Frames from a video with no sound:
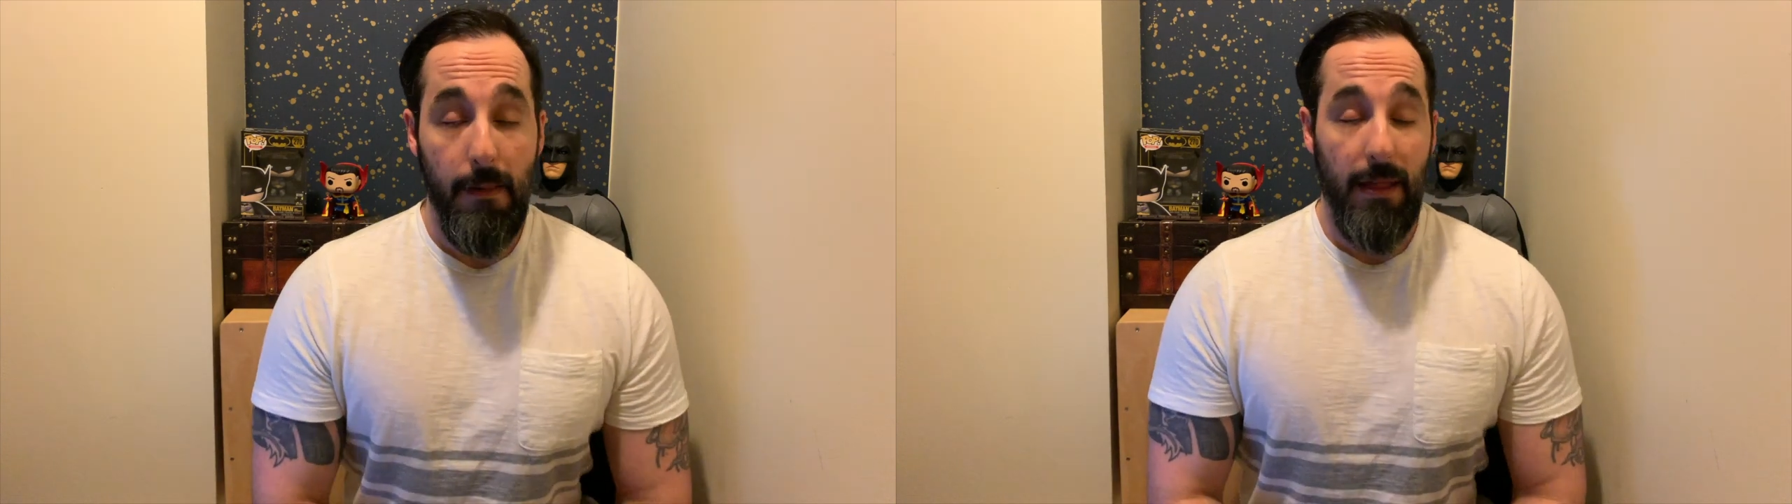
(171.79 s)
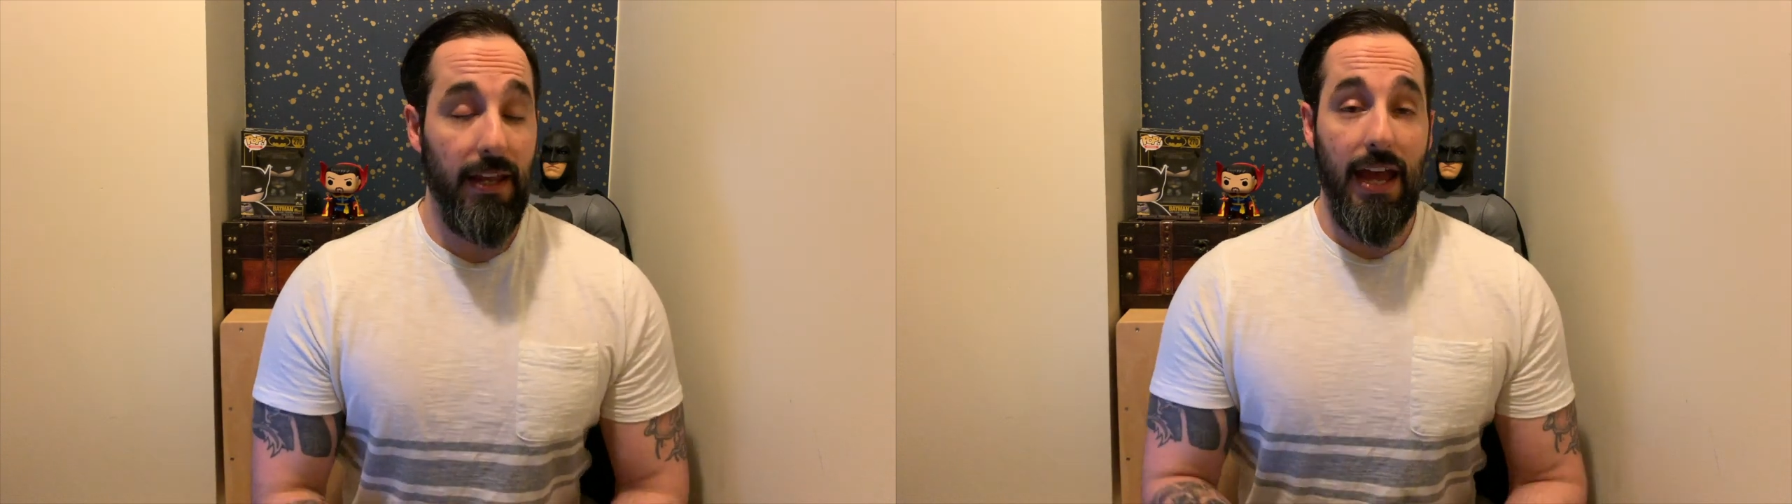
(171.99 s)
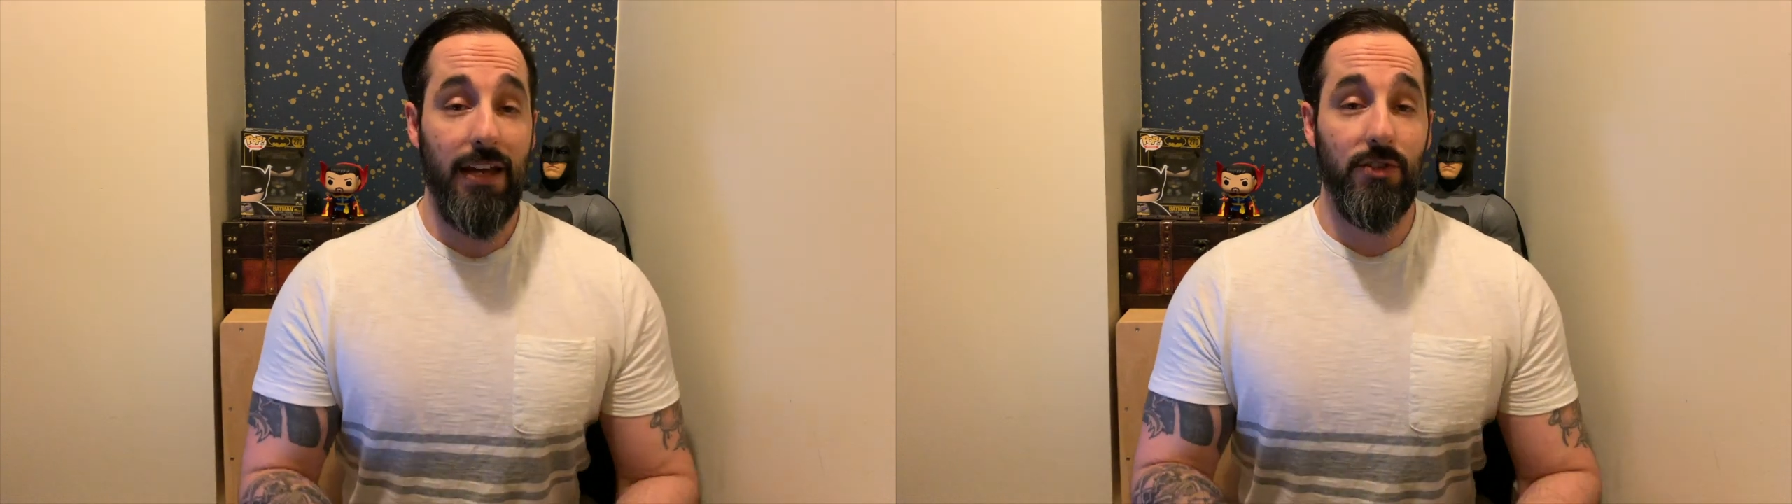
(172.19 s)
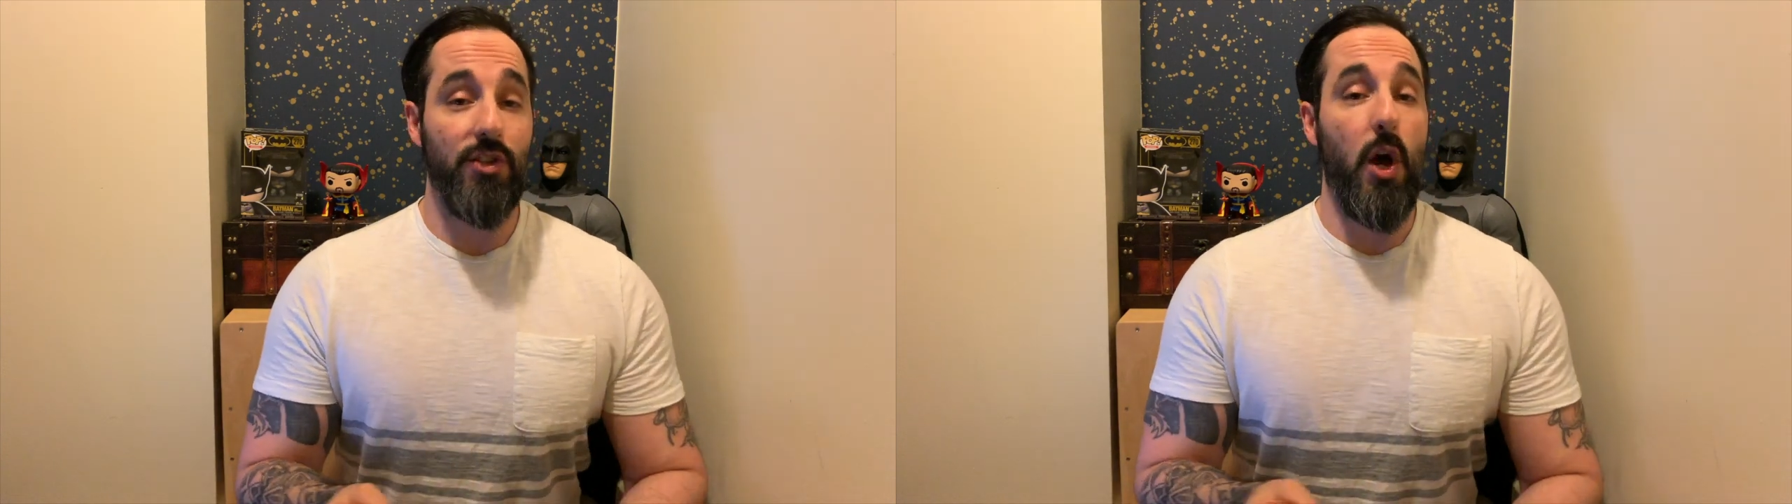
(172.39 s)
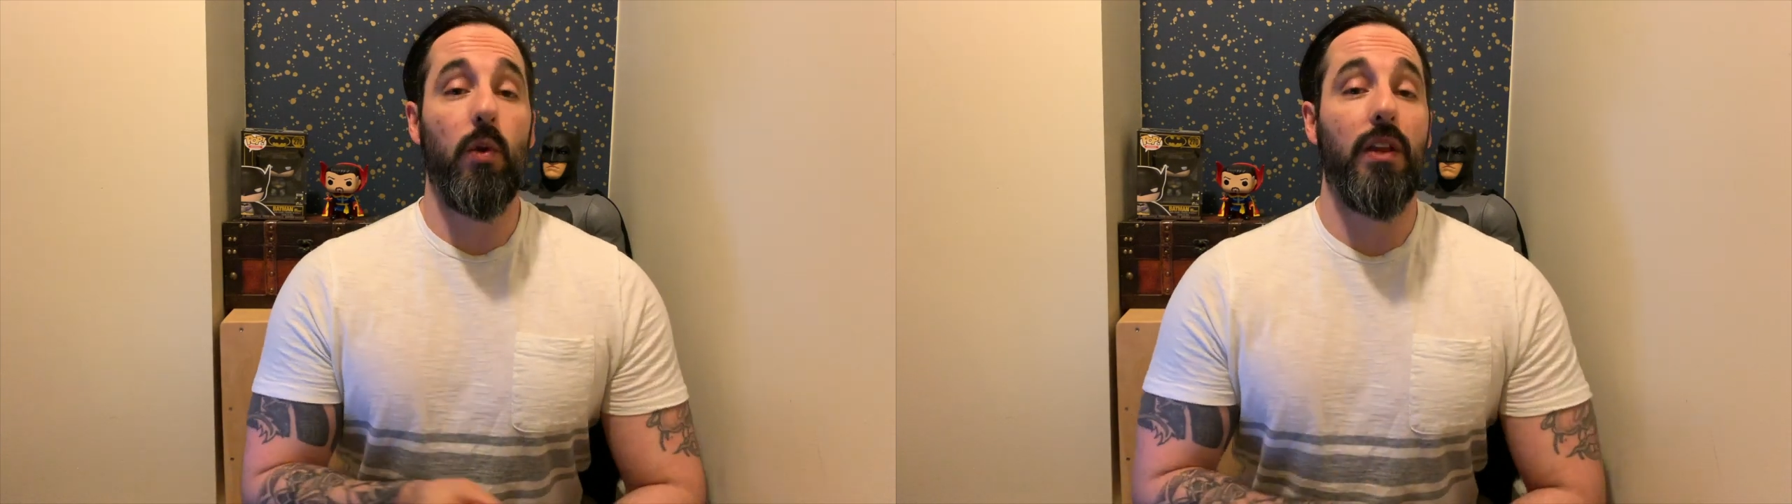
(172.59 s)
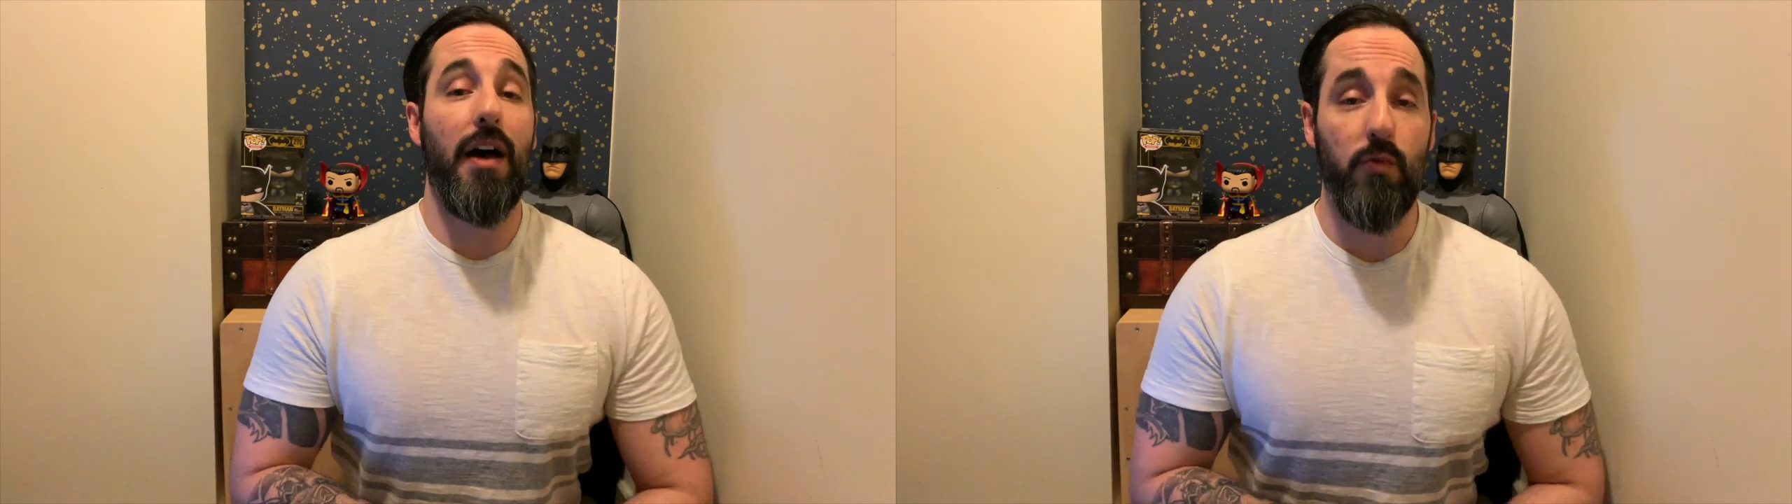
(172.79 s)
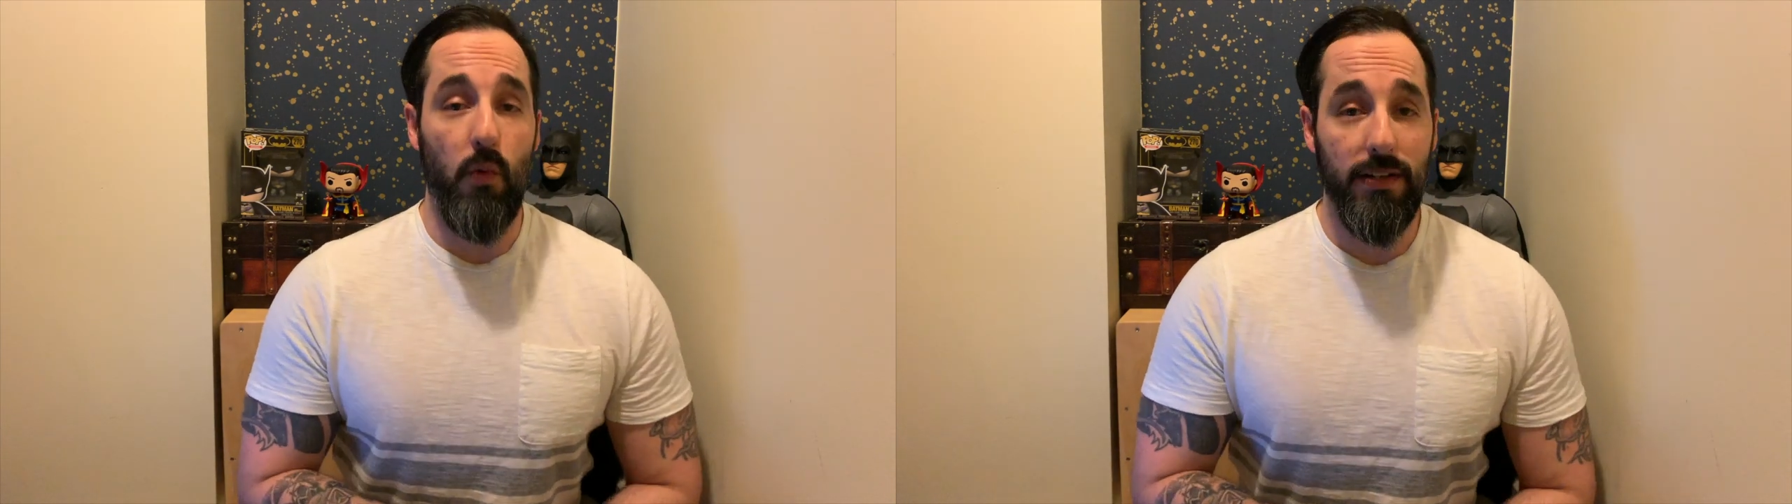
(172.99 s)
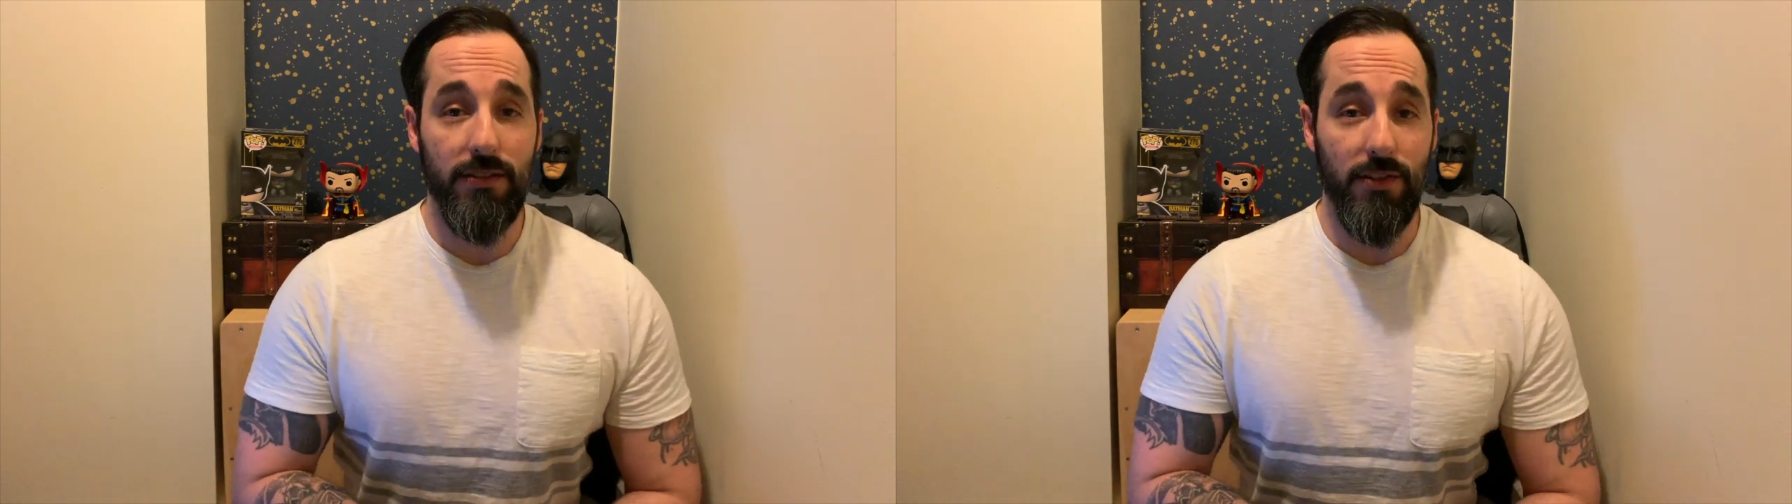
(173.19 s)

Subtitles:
He has no loved ones.